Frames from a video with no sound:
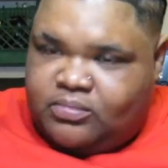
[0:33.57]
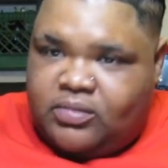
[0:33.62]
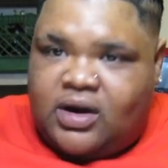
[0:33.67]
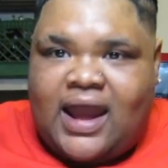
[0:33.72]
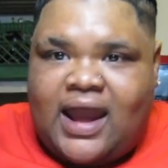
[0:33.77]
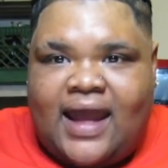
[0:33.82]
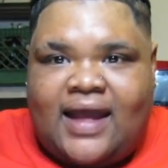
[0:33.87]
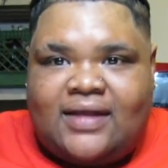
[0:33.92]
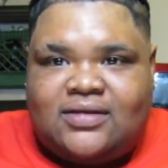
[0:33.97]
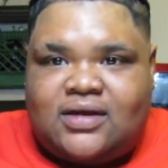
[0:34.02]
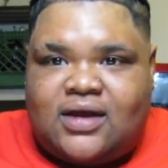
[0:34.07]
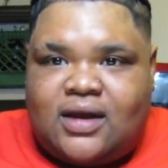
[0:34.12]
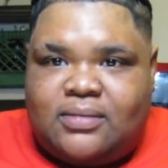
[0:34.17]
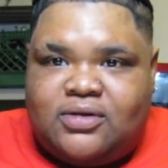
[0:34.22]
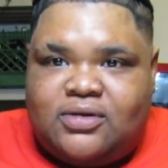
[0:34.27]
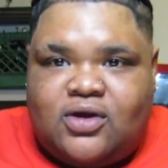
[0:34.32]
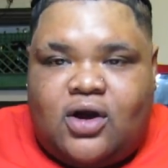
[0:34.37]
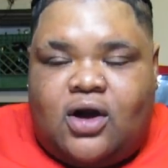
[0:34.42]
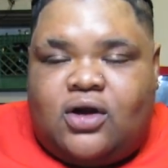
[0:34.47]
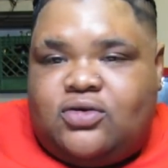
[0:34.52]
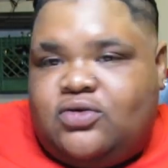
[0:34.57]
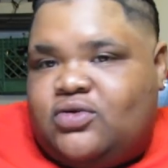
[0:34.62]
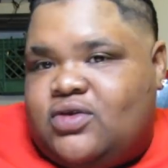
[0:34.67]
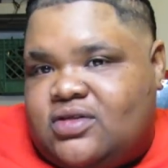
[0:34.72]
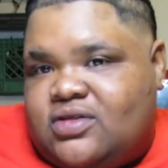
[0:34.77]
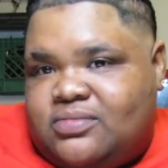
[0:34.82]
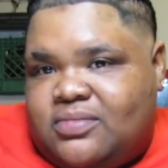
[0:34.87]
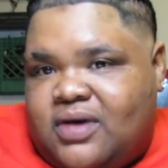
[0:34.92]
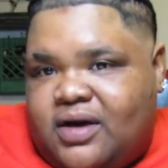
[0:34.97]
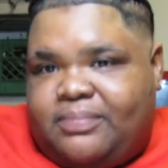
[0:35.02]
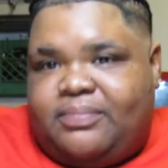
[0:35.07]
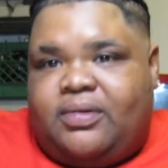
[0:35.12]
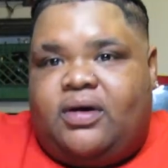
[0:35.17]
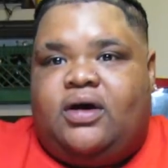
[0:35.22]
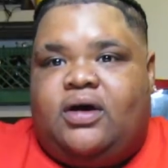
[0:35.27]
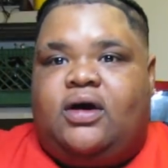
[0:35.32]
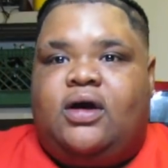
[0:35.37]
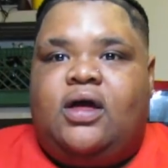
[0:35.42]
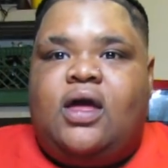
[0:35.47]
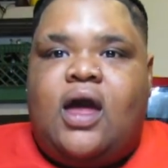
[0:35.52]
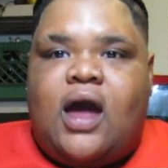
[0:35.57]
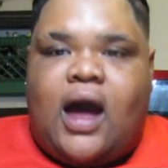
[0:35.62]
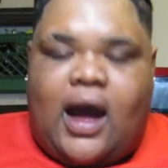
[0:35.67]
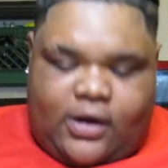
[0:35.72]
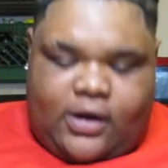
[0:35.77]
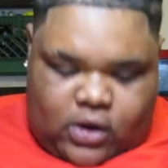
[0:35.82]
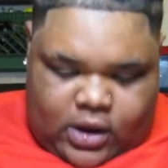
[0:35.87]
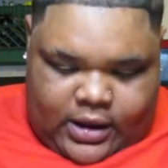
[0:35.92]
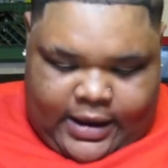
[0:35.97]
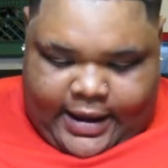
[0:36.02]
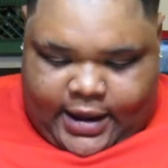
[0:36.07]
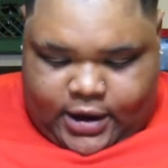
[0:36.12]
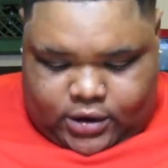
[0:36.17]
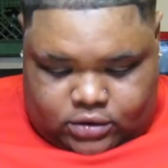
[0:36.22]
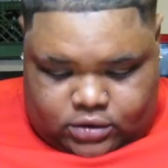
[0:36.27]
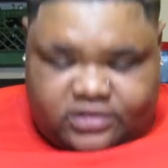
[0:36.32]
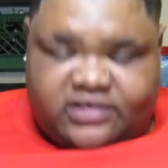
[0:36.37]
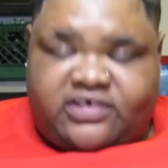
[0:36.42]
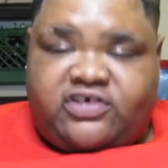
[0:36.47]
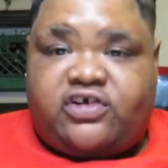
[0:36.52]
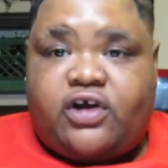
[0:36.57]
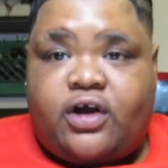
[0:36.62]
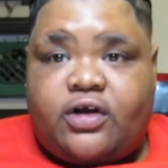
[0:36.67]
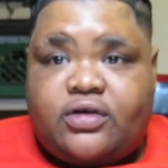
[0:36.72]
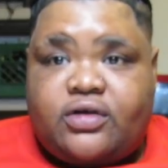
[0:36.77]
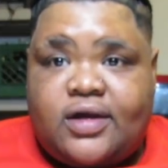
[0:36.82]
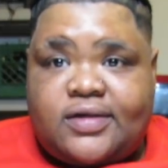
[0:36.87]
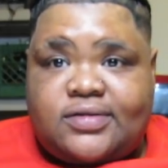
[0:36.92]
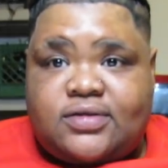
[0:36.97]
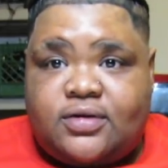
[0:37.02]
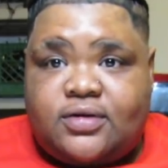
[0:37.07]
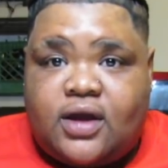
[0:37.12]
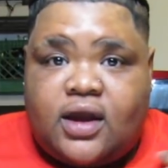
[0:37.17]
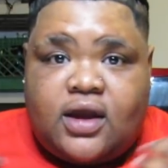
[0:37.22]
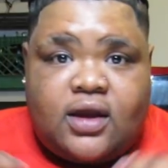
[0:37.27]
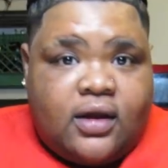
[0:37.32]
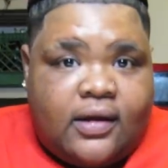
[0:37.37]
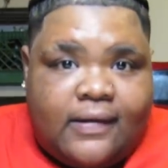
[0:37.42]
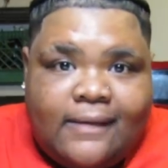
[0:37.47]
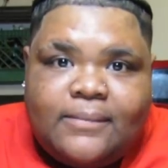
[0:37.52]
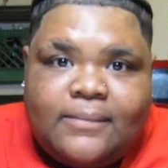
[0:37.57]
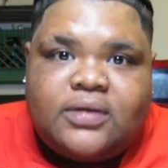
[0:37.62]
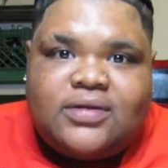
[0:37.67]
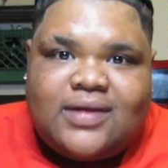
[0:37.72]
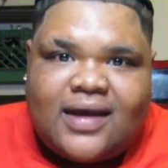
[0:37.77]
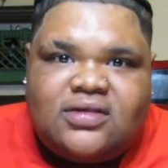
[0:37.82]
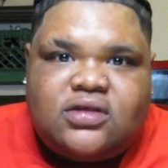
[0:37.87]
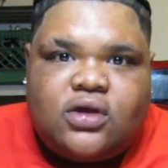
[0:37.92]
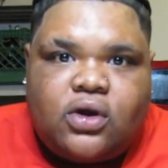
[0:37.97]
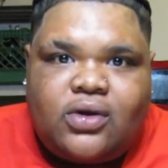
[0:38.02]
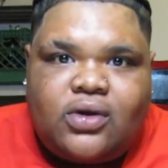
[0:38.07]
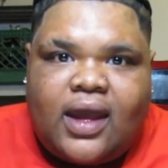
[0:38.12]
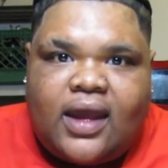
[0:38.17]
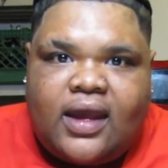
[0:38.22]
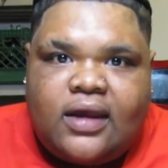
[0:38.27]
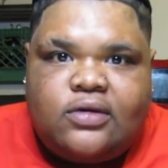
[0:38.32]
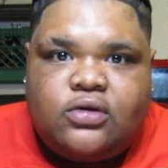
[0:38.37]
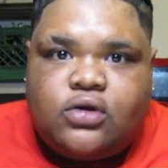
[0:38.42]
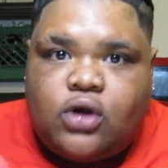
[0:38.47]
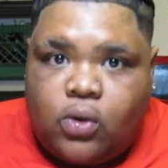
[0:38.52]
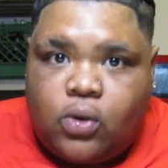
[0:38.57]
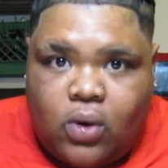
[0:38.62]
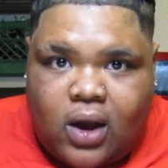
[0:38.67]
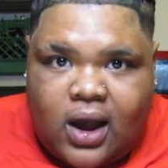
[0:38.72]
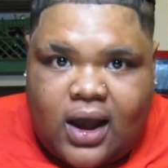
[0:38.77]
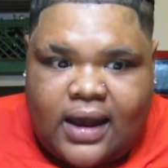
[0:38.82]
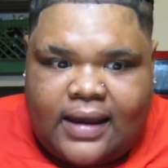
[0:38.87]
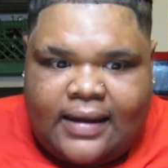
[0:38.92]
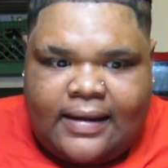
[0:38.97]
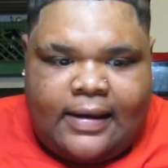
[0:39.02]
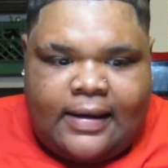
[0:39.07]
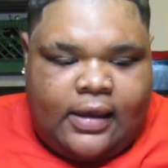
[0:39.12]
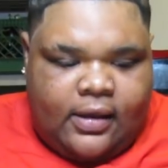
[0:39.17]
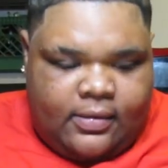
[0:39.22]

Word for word: but I had to come to y'all do this mukbang. I know I had on this shirt yesterday, but that's okay. You know why?